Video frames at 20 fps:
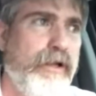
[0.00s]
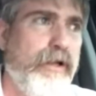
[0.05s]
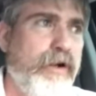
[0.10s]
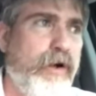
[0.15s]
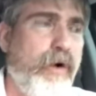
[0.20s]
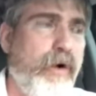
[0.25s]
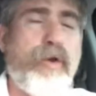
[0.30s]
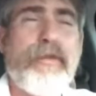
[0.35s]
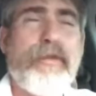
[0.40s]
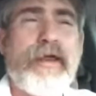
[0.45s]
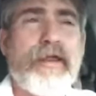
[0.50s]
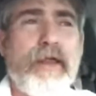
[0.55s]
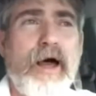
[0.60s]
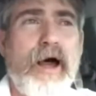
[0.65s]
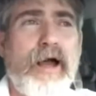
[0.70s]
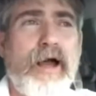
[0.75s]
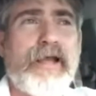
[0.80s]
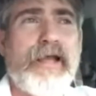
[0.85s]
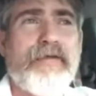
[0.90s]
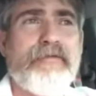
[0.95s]
or they
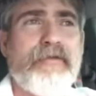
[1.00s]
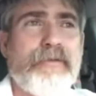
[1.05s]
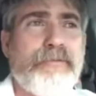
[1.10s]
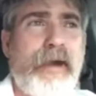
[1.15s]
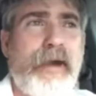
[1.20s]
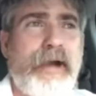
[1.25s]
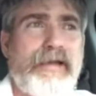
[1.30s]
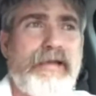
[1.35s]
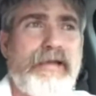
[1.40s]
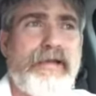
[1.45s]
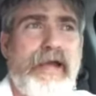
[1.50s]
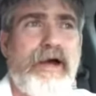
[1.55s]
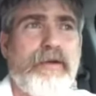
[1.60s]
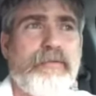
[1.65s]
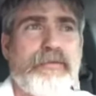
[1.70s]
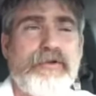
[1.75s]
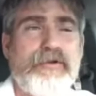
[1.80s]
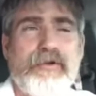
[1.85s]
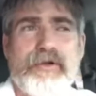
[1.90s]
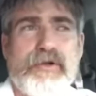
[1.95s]
lock everybody
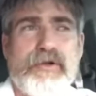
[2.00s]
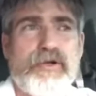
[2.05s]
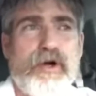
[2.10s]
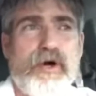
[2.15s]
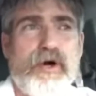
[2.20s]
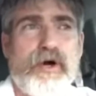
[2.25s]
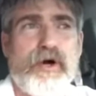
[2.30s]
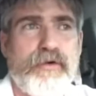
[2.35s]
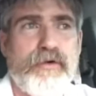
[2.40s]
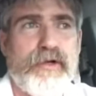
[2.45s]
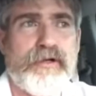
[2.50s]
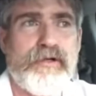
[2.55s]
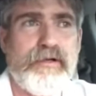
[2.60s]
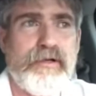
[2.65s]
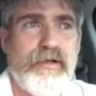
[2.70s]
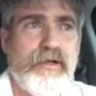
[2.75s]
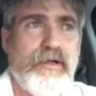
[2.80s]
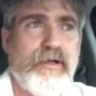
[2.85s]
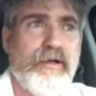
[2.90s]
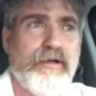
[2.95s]
down due to
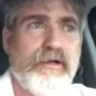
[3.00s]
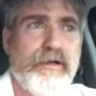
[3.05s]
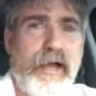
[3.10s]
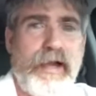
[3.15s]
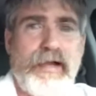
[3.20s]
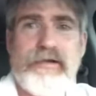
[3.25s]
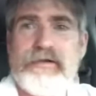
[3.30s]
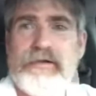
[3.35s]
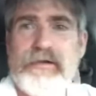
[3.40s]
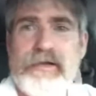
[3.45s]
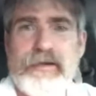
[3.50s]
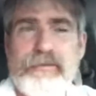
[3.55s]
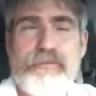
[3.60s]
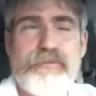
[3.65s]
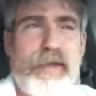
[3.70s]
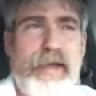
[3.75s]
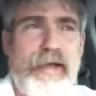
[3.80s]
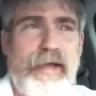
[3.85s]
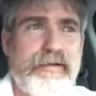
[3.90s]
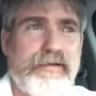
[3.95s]
COVID nineteen
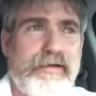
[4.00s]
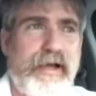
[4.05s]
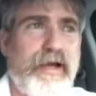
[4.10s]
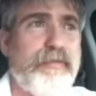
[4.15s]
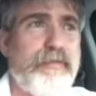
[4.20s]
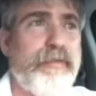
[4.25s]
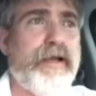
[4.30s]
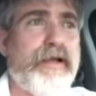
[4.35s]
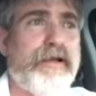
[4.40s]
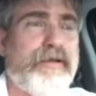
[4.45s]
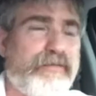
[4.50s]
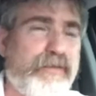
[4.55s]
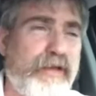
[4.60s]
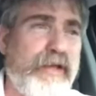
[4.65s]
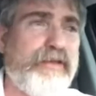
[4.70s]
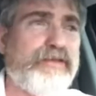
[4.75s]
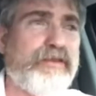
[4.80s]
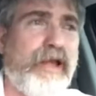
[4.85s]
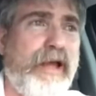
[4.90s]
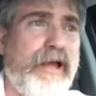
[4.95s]
pandemic,
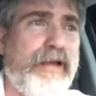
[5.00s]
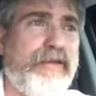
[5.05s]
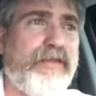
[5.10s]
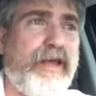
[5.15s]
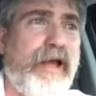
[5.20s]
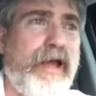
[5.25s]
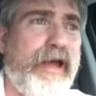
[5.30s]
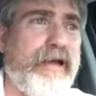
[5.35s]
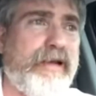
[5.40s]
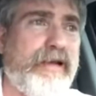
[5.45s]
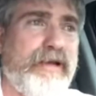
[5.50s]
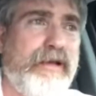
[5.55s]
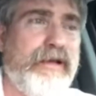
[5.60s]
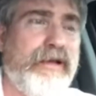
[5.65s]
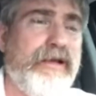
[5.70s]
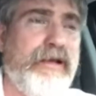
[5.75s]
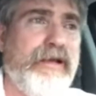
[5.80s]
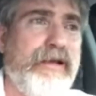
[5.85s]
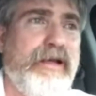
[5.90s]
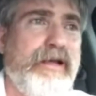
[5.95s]
things like that.
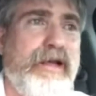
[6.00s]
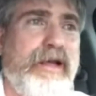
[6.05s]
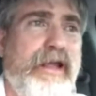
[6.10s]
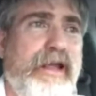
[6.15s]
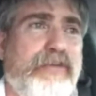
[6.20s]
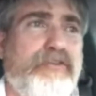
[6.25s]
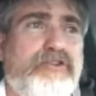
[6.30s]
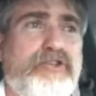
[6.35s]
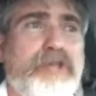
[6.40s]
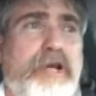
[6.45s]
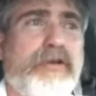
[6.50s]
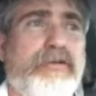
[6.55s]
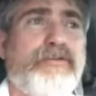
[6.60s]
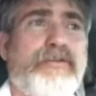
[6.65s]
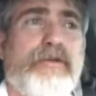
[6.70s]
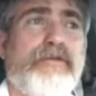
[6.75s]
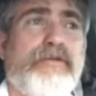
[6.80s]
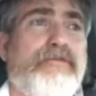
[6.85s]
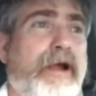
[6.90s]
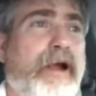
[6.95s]
It's just
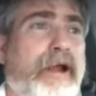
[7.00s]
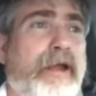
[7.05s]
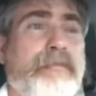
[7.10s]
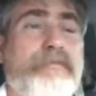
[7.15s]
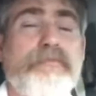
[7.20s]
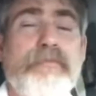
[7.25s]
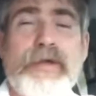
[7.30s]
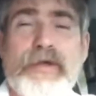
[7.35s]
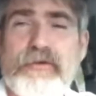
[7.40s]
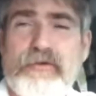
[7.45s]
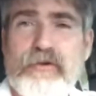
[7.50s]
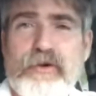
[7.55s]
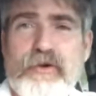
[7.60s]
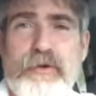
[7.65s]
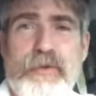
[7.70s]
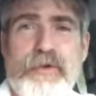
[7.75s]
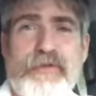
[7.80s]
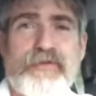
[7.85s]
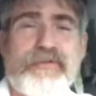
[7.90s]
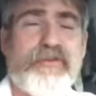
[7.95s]
a very
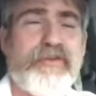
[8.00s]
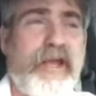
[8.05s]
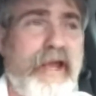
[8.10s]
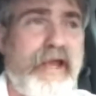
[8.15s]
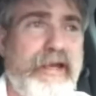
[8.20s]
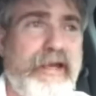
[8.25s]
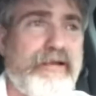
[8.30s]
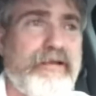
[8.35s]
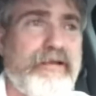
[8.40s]
miserable state